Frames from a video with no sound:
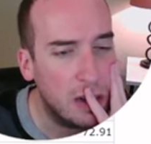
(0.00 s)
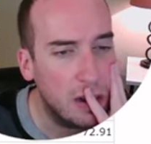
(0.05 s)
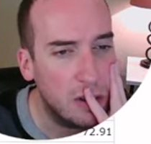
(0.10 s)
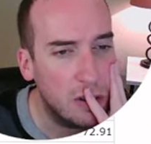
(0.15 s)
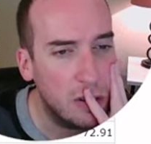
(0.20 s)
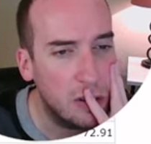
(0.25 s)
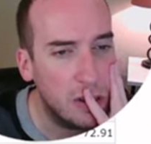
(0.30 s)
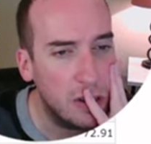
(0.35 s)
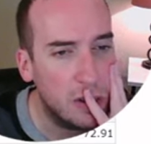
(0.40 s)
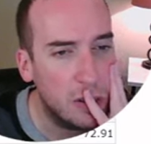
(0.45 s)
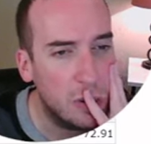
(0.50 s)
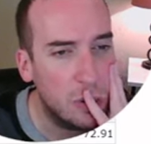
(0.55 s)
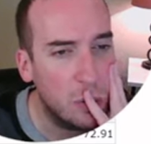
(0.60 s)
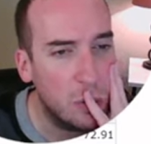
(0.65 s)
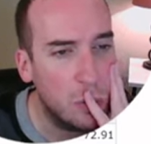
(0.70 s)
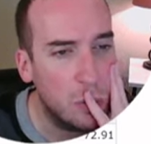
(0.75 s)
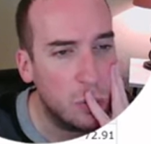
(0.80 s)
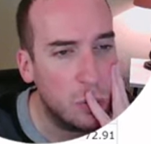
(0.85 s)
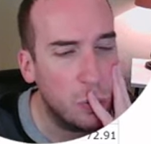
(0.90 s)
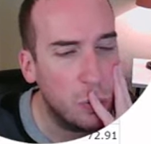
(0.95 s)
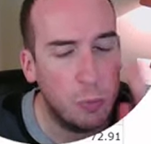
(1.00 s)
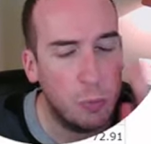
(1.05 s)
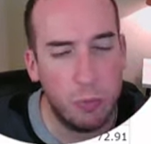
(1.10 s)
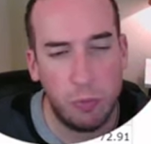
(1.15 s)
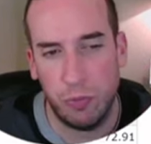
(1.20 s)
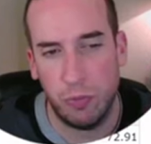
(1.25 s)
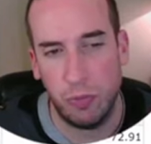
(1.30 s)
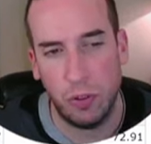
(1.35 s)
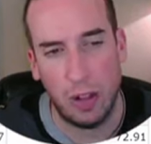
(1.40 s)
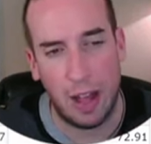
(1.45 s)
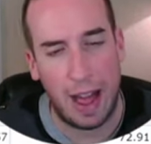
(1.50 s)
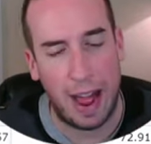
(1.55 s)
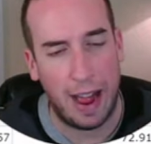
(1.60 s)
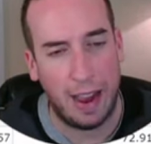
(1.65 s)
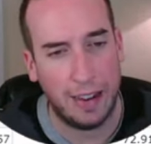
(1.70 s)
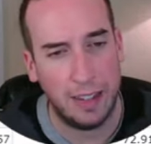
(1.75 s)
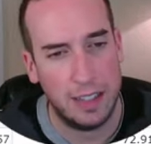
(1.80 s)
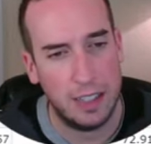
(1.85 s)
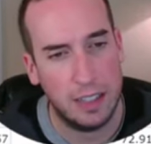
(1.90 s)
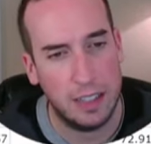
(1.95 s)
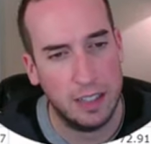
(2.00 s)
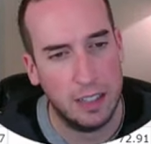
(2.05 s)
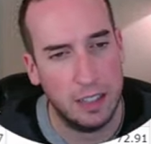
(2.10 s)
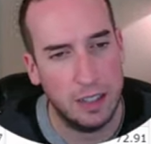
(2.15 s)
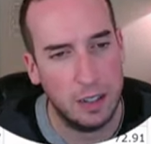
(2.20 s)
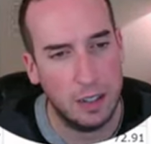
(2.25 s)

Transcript: also flat